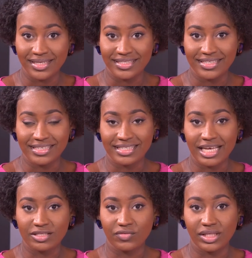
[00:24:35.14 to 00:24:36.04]
to
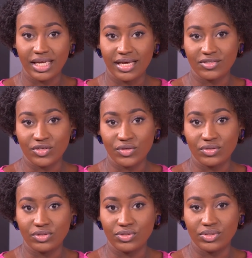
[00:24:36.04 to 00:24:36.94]
successfully
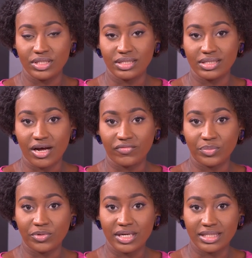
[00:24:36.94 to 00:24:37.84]
execute the duties of
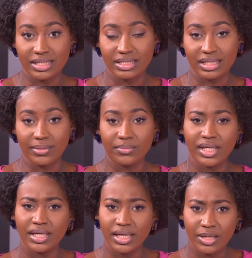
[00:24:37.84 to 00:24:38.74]
the presidency
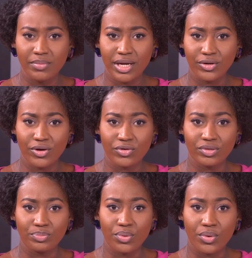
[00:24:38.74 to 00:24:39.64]
in a medical
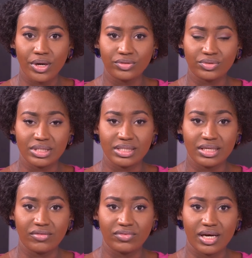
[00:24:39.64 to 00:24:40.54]
report
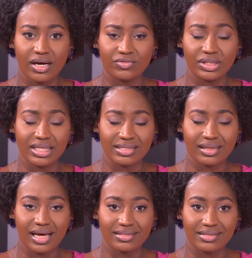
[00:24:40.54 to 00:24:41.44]
received released
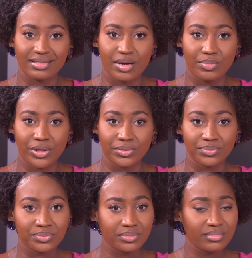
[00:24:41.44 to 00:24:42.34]
last December.
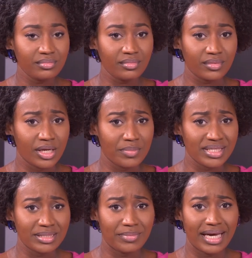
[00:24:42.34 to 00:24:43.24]
Now,
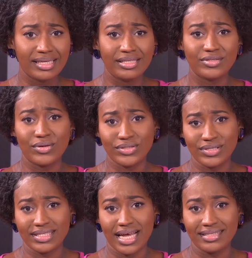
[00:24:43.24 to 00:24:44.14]
Mr. Biden is also
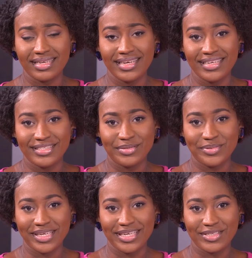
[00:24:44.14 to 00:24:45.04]
set to
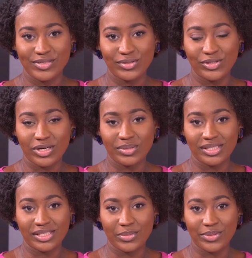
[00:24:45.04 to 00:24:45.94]
bring his two
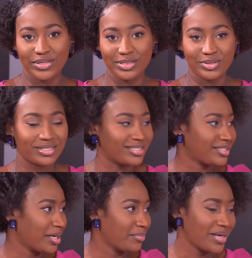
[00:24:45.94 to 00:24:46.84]
German shepherds, which
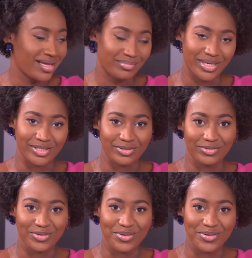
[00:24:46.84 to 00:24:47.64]
is Champ and Major, of